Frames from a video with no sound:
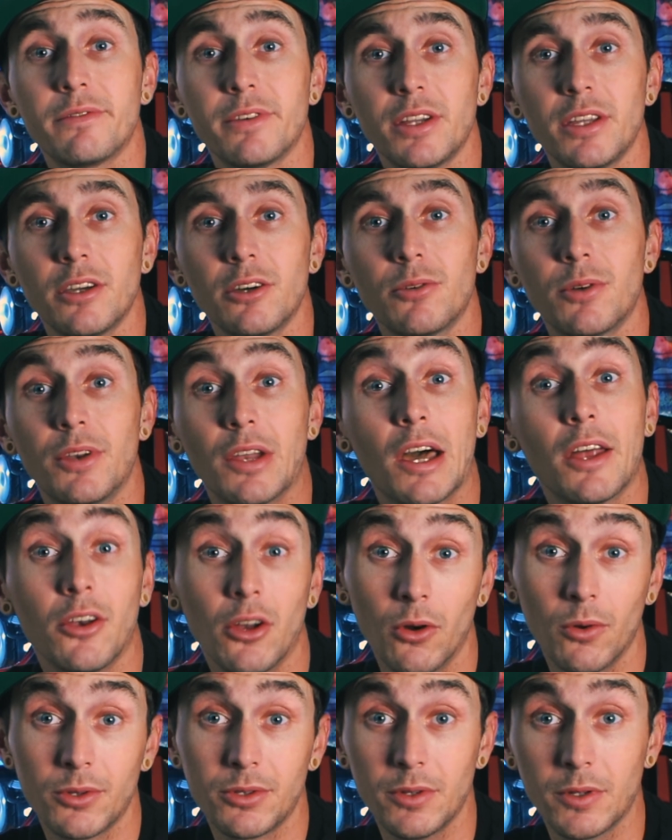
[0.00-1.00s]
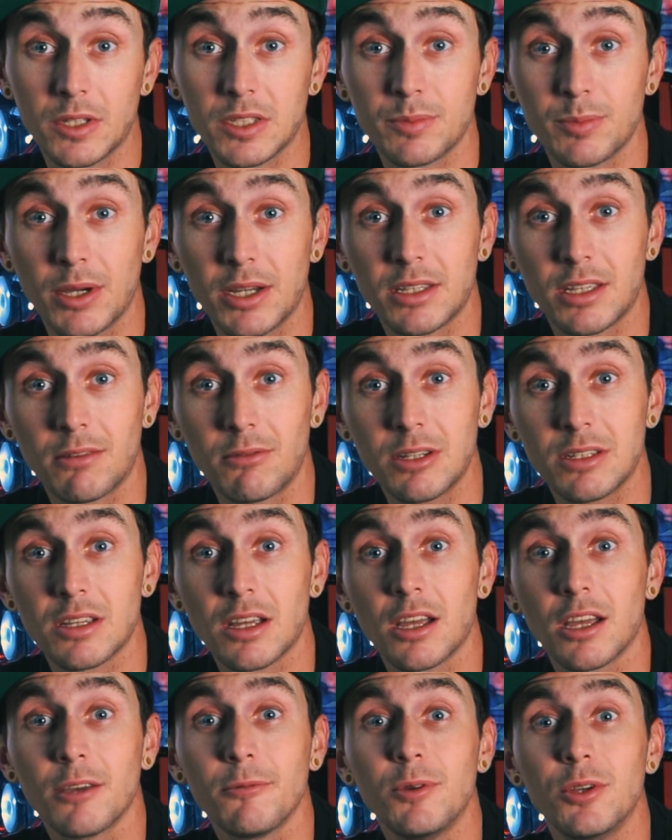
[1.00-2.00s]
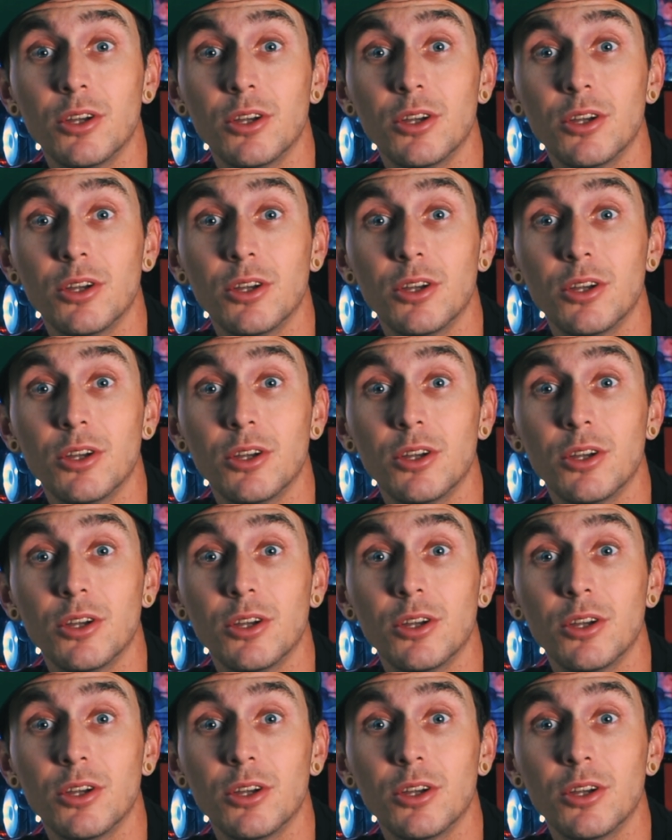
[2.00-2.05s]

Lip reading: video and not know what to expect every time.